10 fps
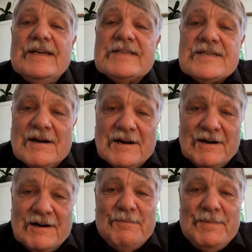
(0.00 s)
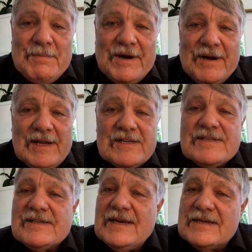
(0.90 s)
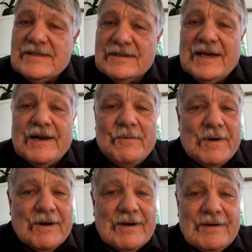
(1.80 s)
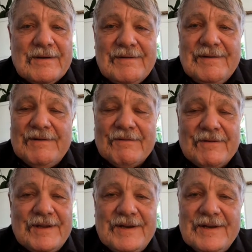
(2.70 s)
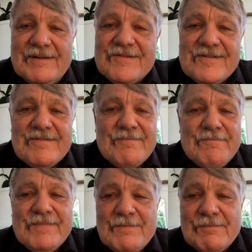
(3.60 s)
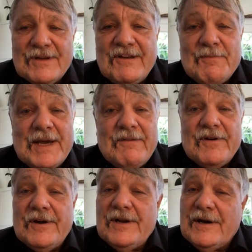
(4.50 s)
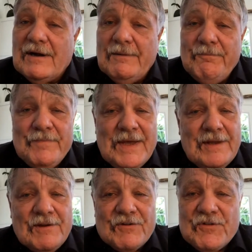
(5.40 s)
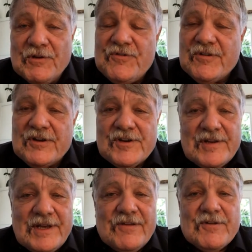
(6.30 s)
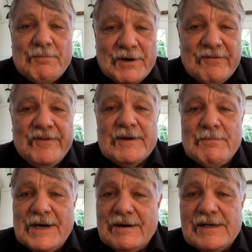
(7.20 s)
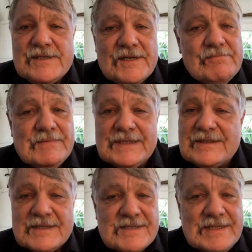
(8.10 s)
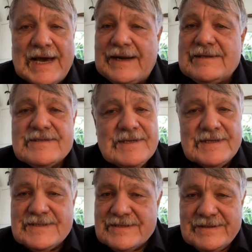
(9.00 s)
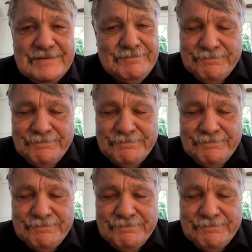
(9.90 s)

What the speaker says: It's hard to be married. It takes a lot of work. It really does. Believe me, I've heard it all. There's no such thing as a perfect marriage. It does not exist.